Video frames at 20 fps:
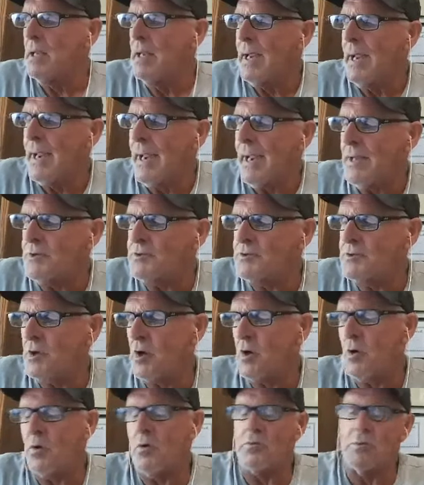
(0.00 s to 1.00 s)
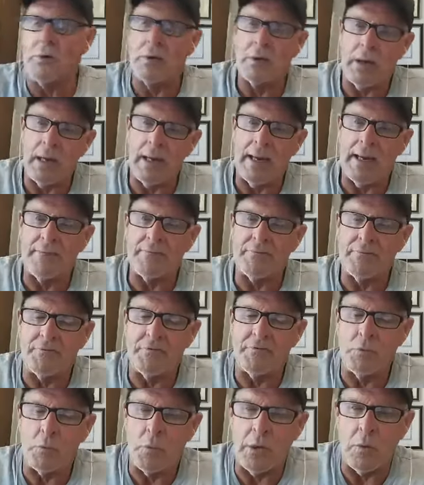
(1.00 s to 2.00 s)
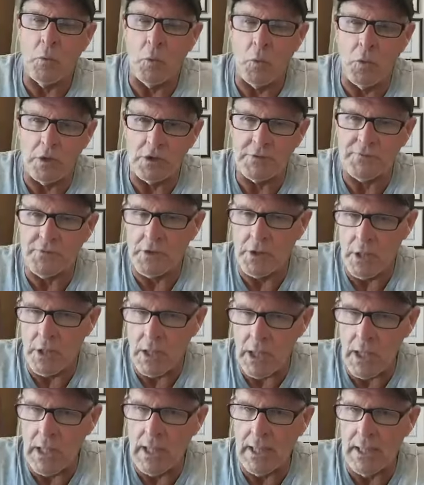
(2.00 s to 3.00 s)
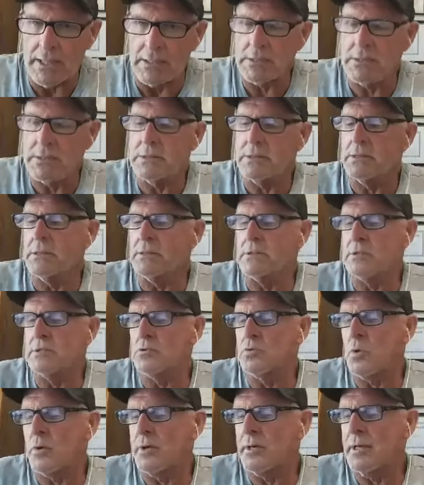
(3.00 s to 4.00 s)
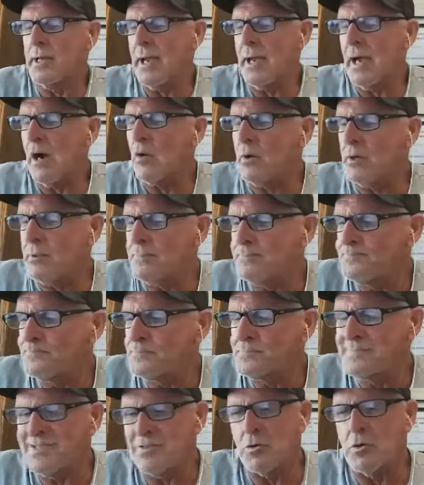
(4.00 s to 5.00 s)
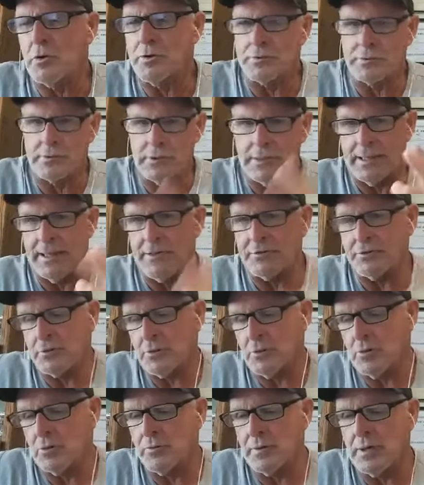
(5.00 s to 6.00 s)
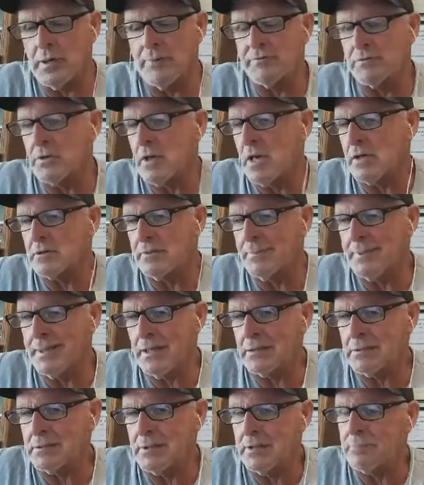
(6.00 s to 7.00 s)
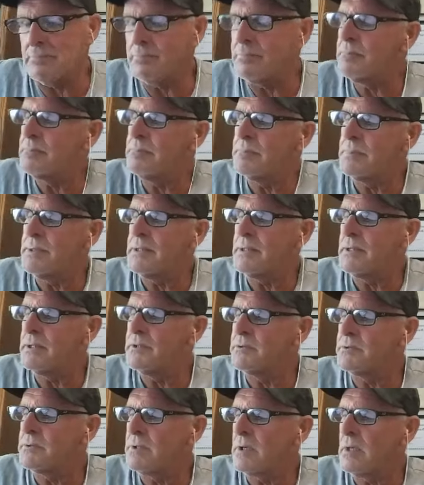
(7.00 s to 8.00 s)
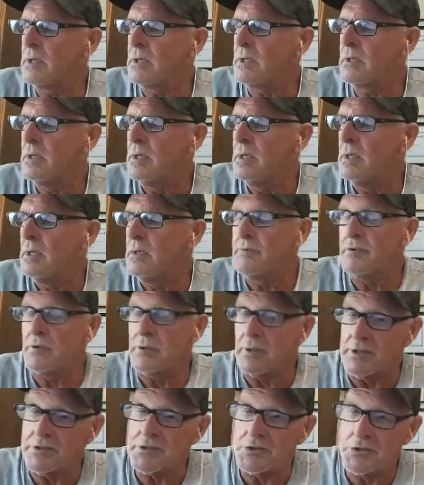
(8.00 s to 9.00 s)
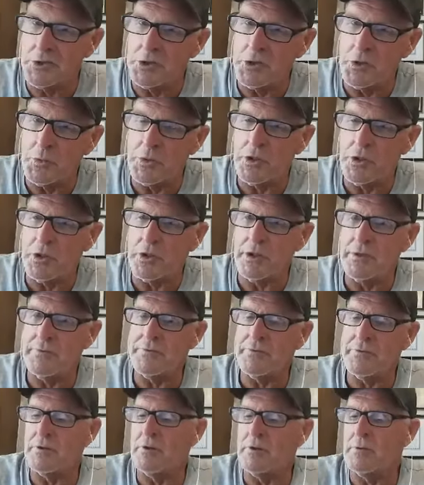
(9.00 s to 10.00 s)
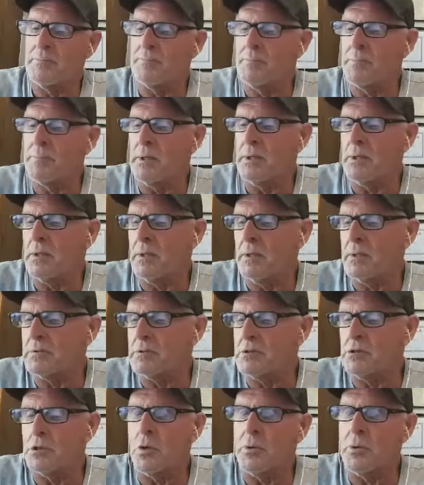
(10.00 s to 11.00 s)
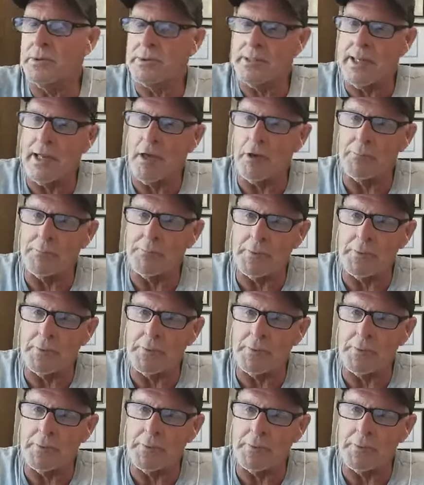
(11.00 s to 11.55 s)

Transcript: And so what works for us is the 20-hour. Of course, you guys know that I've talked about that, because for us too, we're looking for slowing down